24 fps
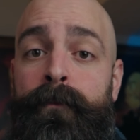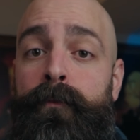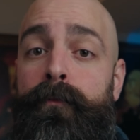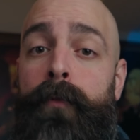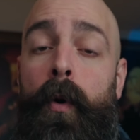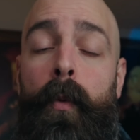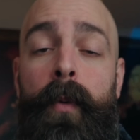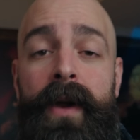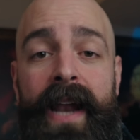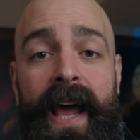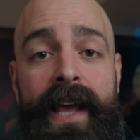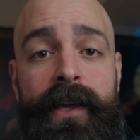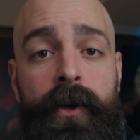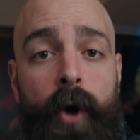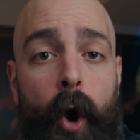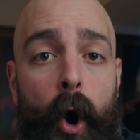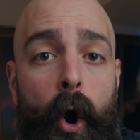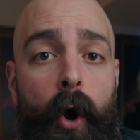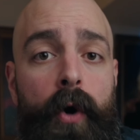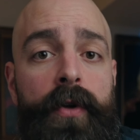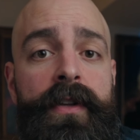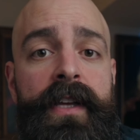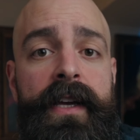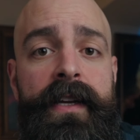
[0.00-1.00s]
But when I
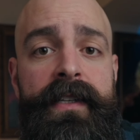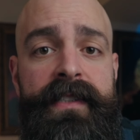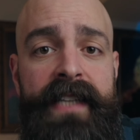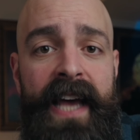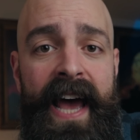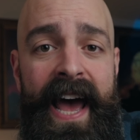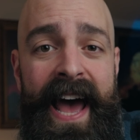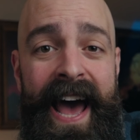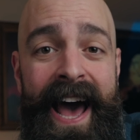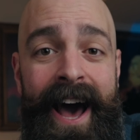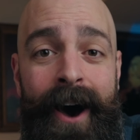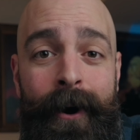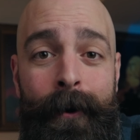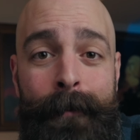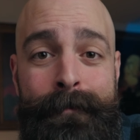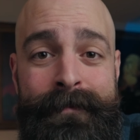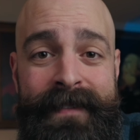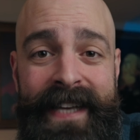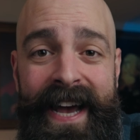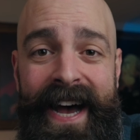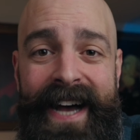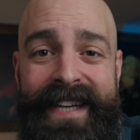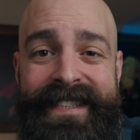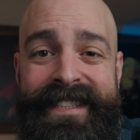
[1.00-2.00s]
called into help
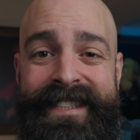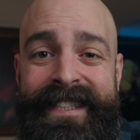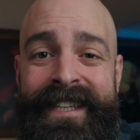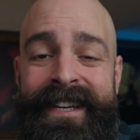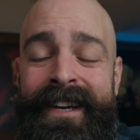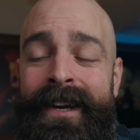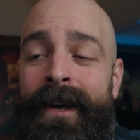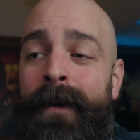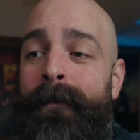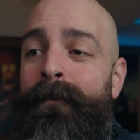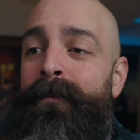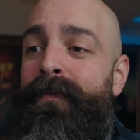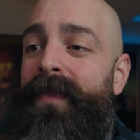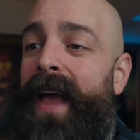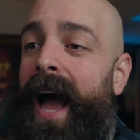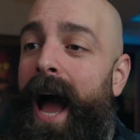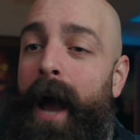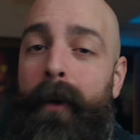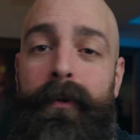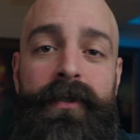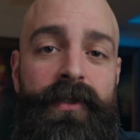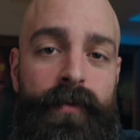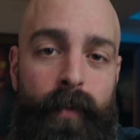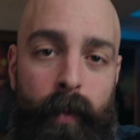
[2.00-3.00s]
desk,
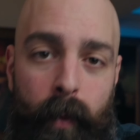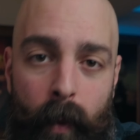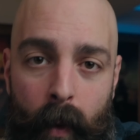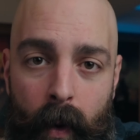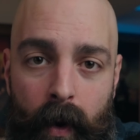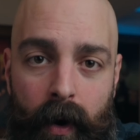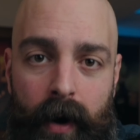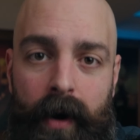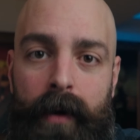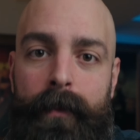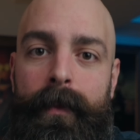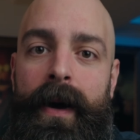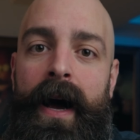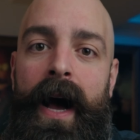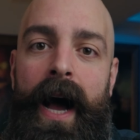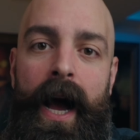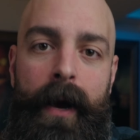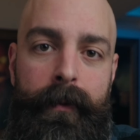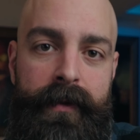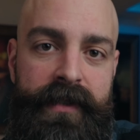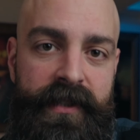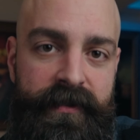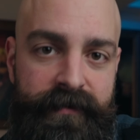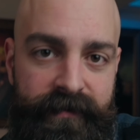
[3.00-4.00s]
I was warm. I
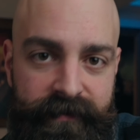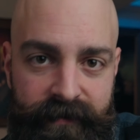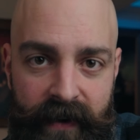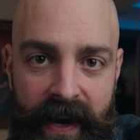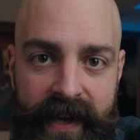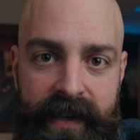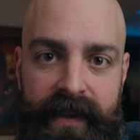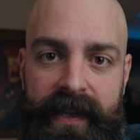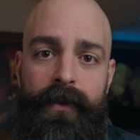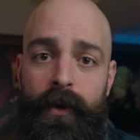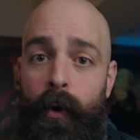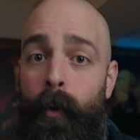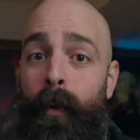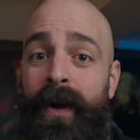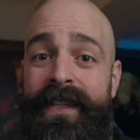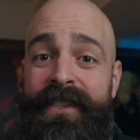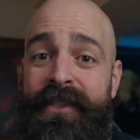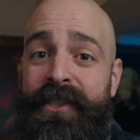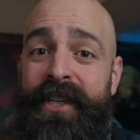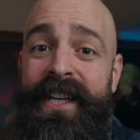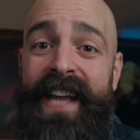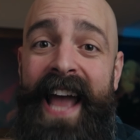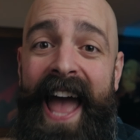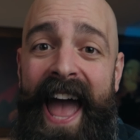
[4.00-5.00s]
was friendly. When
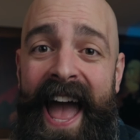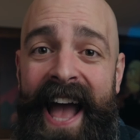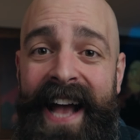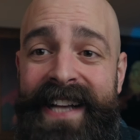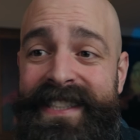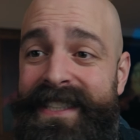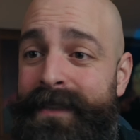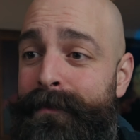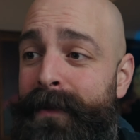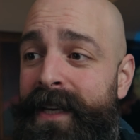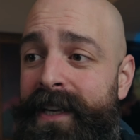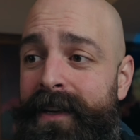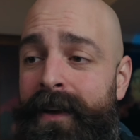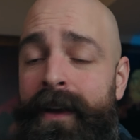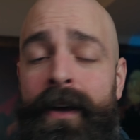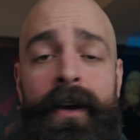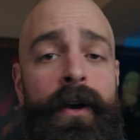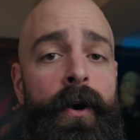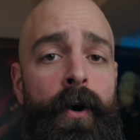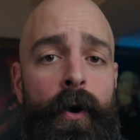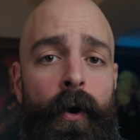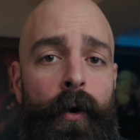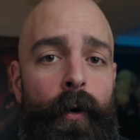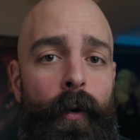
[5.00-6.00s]
she asked me,
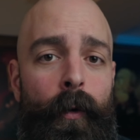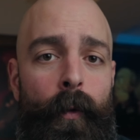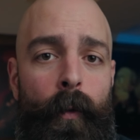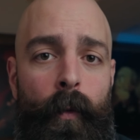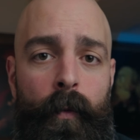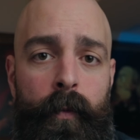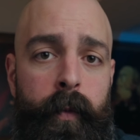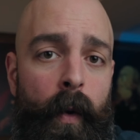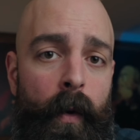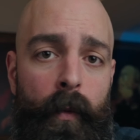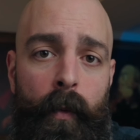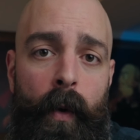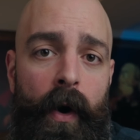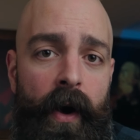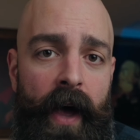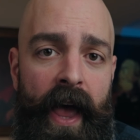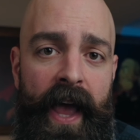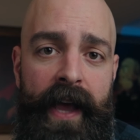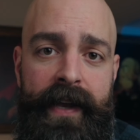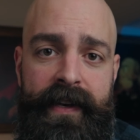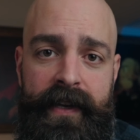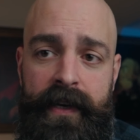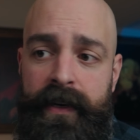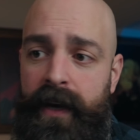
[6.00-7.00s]
well,
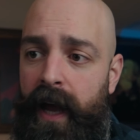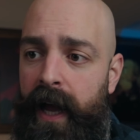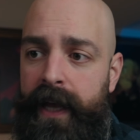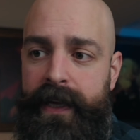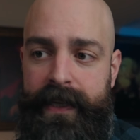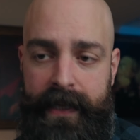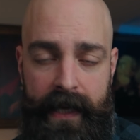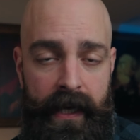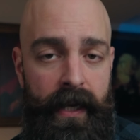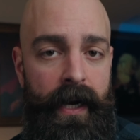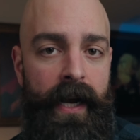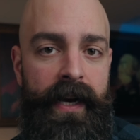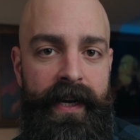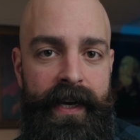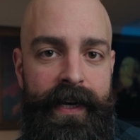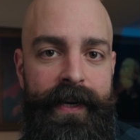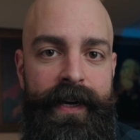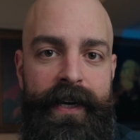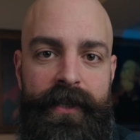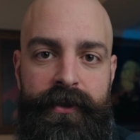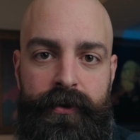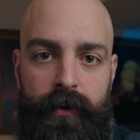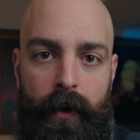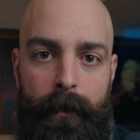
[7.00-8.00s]
hey, didn't I get an
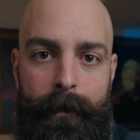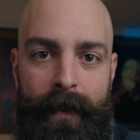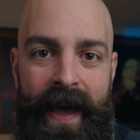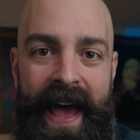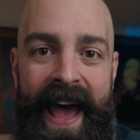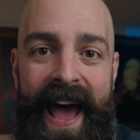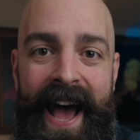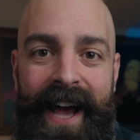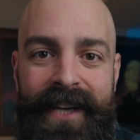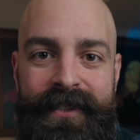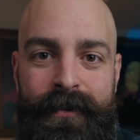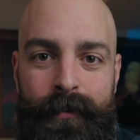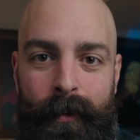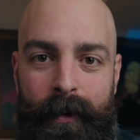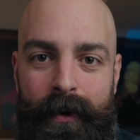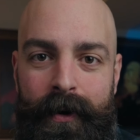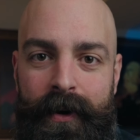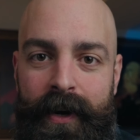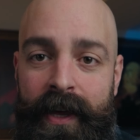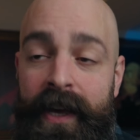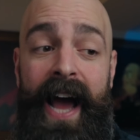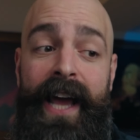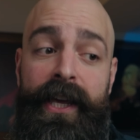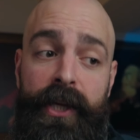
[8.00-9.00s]
initial
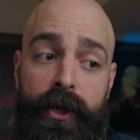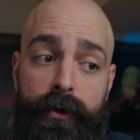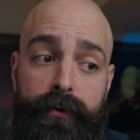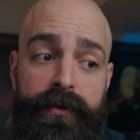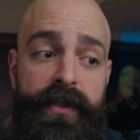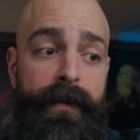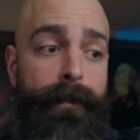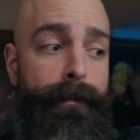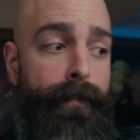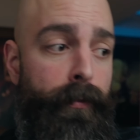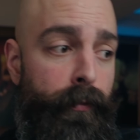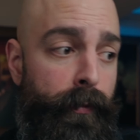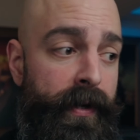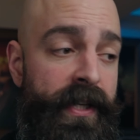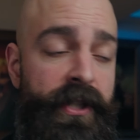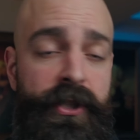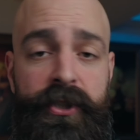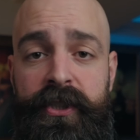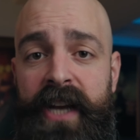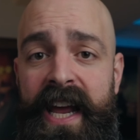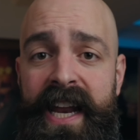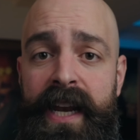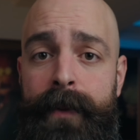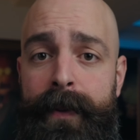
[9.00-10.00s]
password? I used
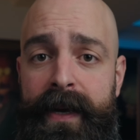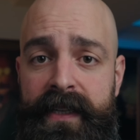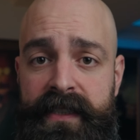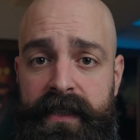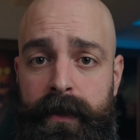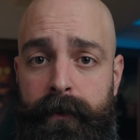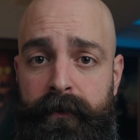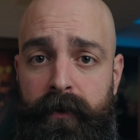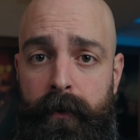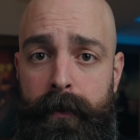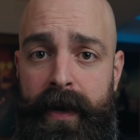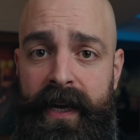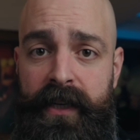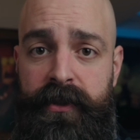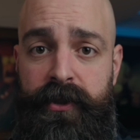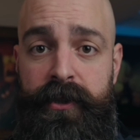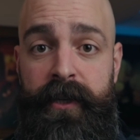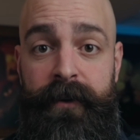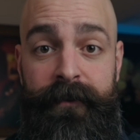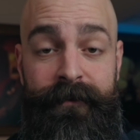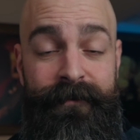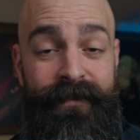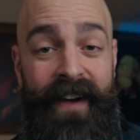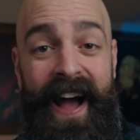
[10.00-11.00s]
breach database information
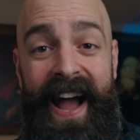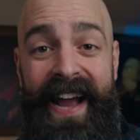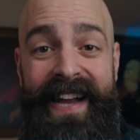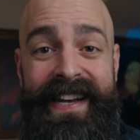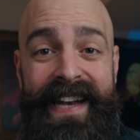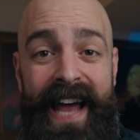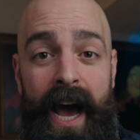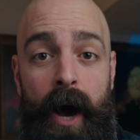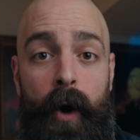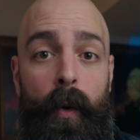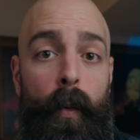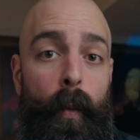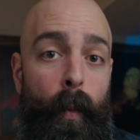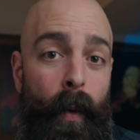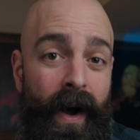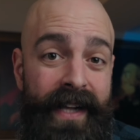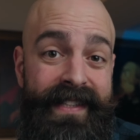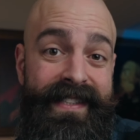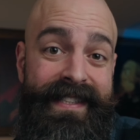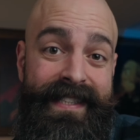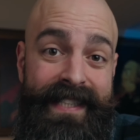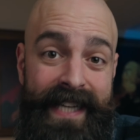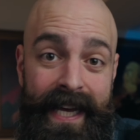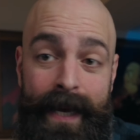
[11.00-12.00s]
to find out
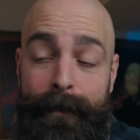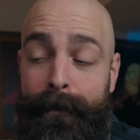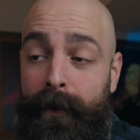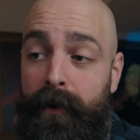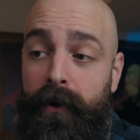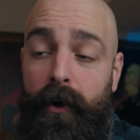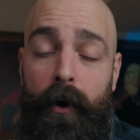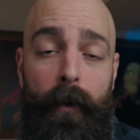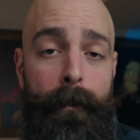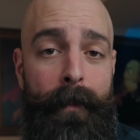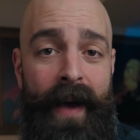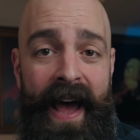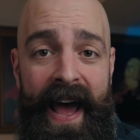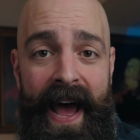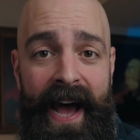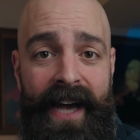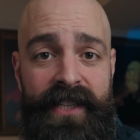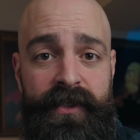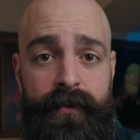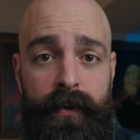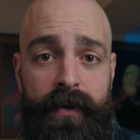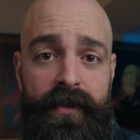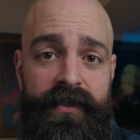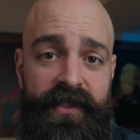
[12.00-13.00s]
what typical
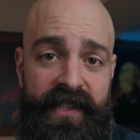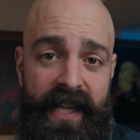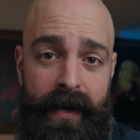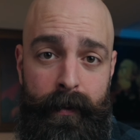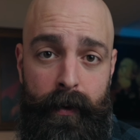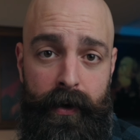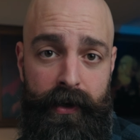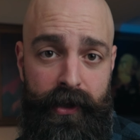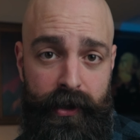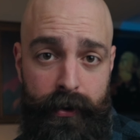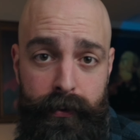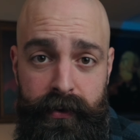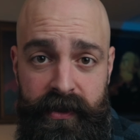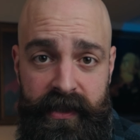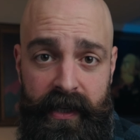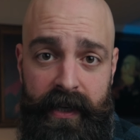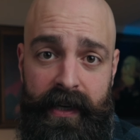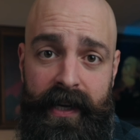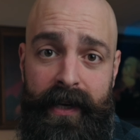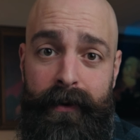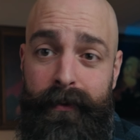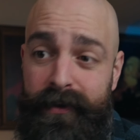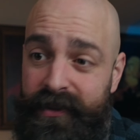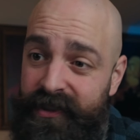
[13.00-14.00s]
passwords they were
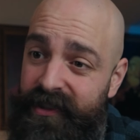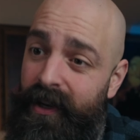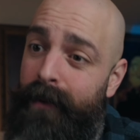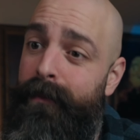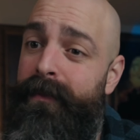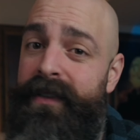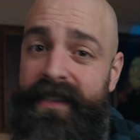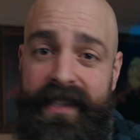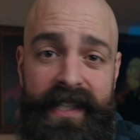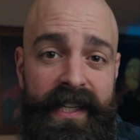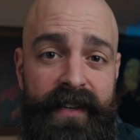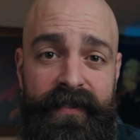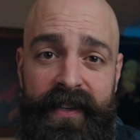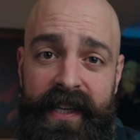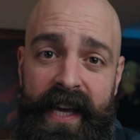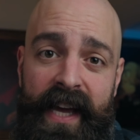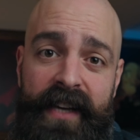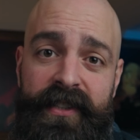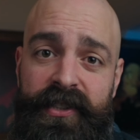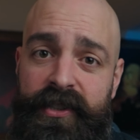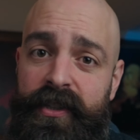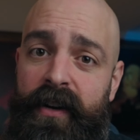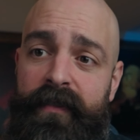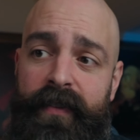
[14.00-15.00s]
using. And it was some
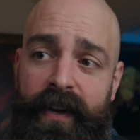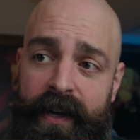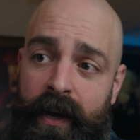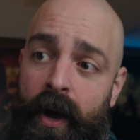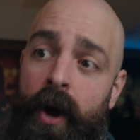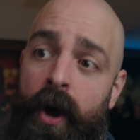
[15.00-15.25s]
deviation of